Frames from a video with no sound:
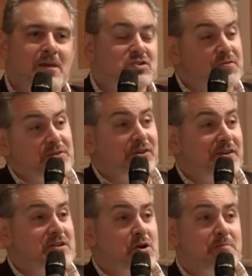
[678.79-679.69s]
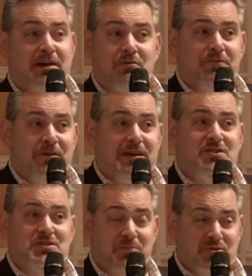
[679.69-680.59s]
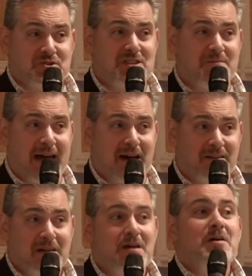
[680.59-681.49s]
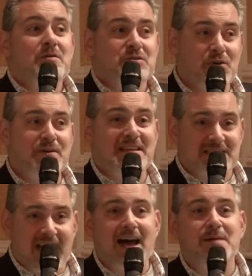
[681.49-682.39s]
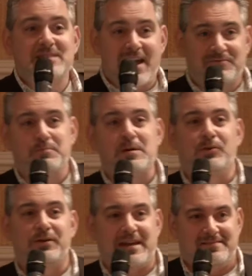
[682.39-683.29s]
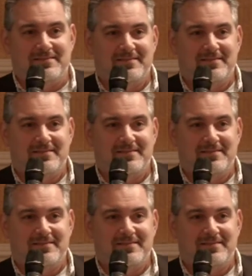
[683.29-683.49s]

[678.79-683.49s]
So if you're delivering your micro videos and pushing them out, do it at times after people eat.